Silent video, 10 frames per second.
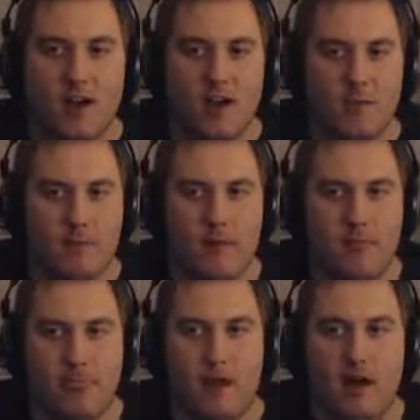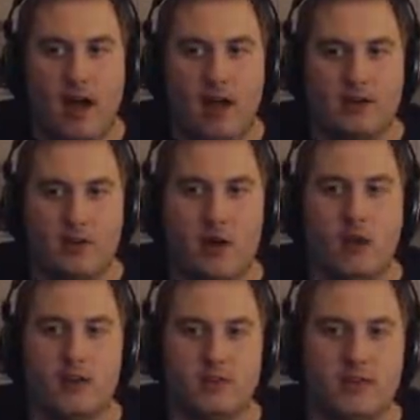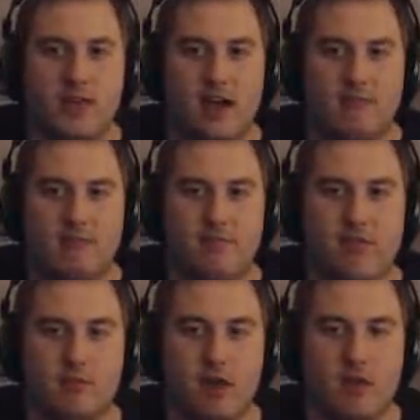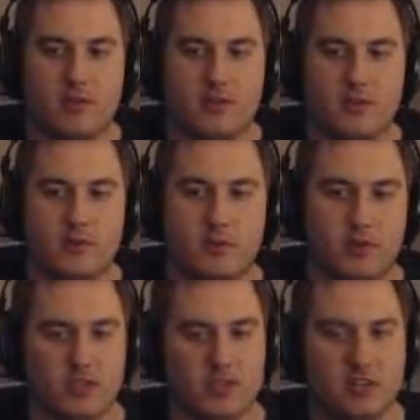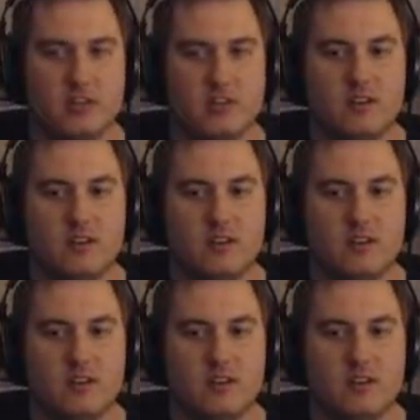I don't know how to do it. I've never bothered to because I'm lazy.